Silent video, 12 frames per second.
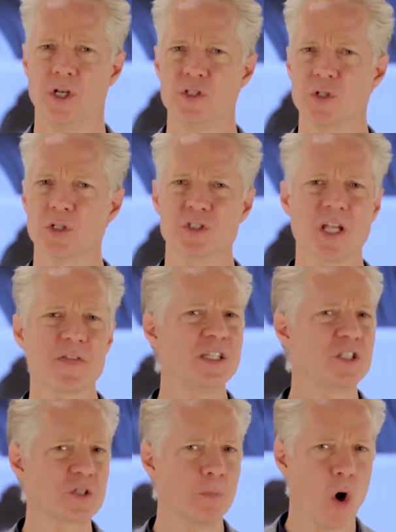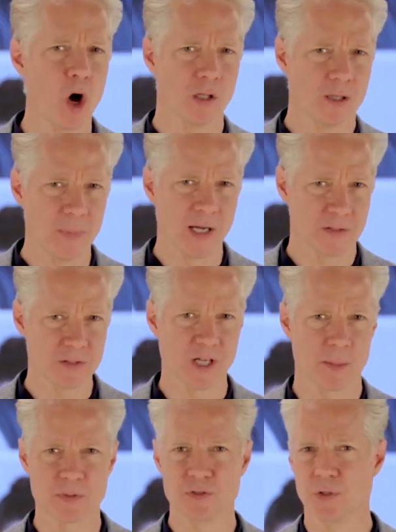So there's nothing small about this
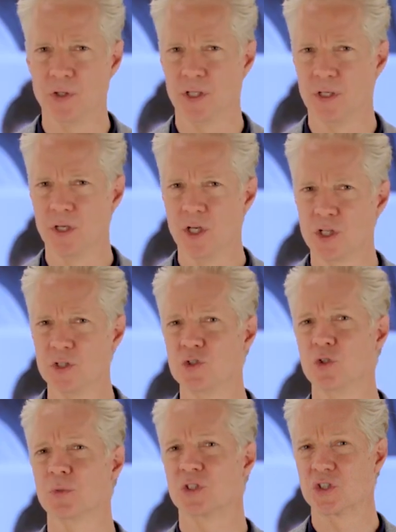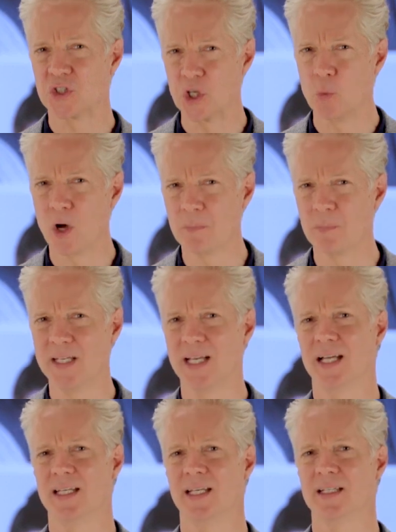opportunity. Consumers still want big
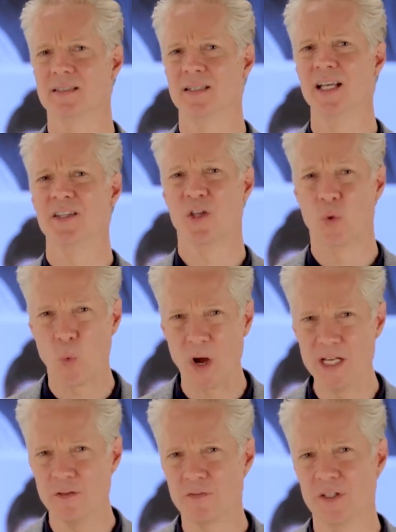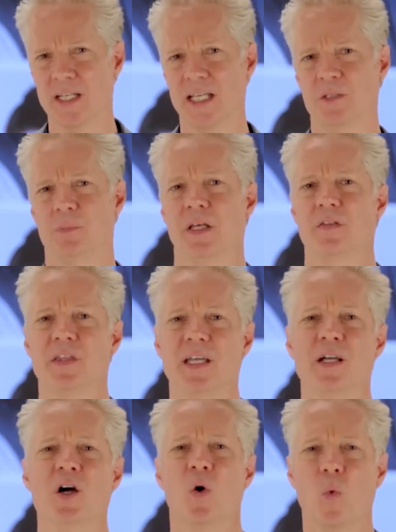ideas. They're waiting for the next big thing,
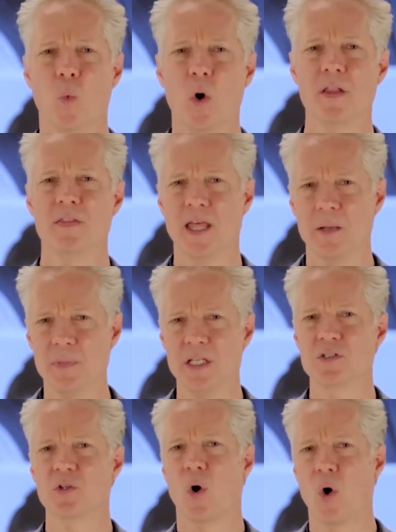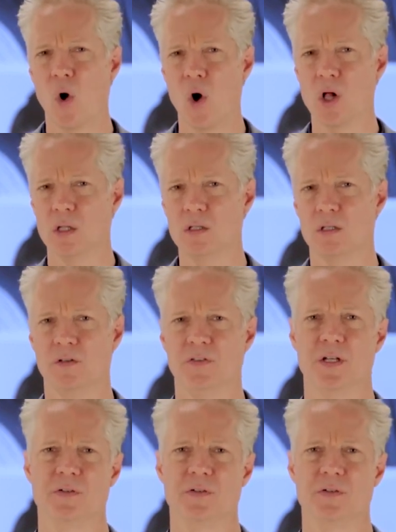one that meets all of their